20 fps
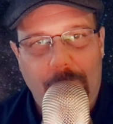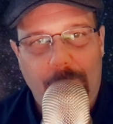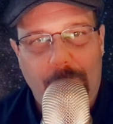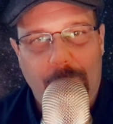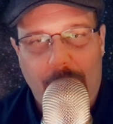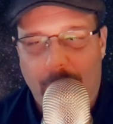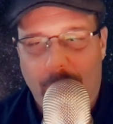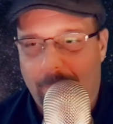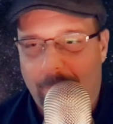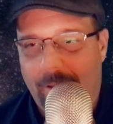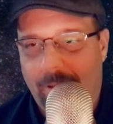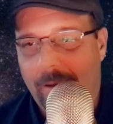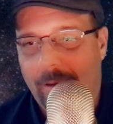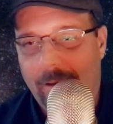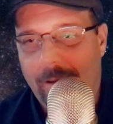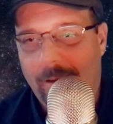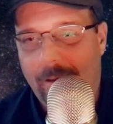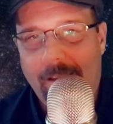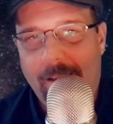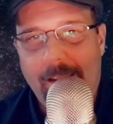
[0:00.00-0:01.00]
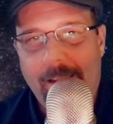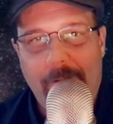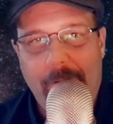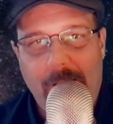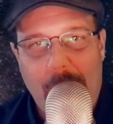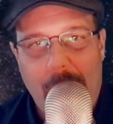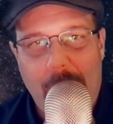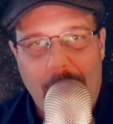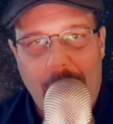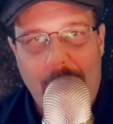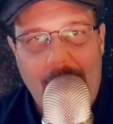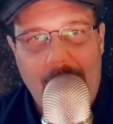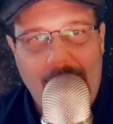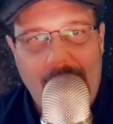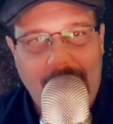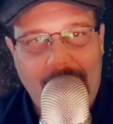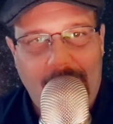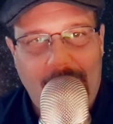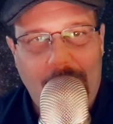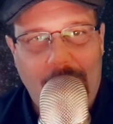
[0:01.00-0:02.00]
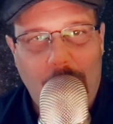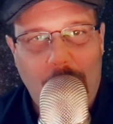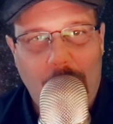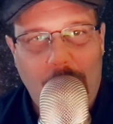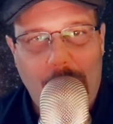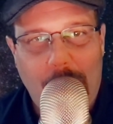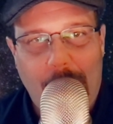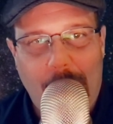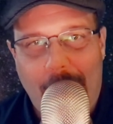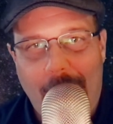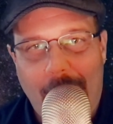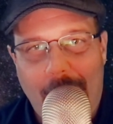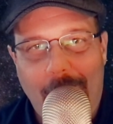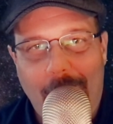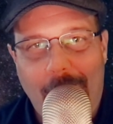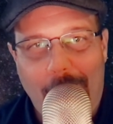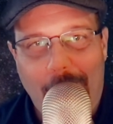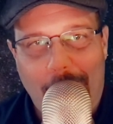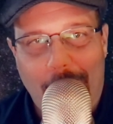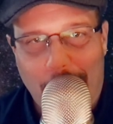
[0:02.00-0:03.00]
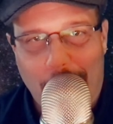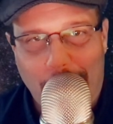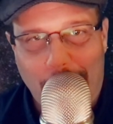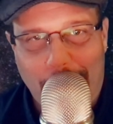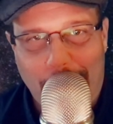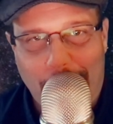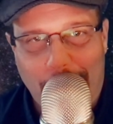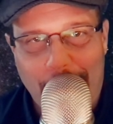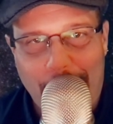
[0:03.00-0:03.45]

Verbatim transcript: We'll be hearing about that uh, when we're a lot older.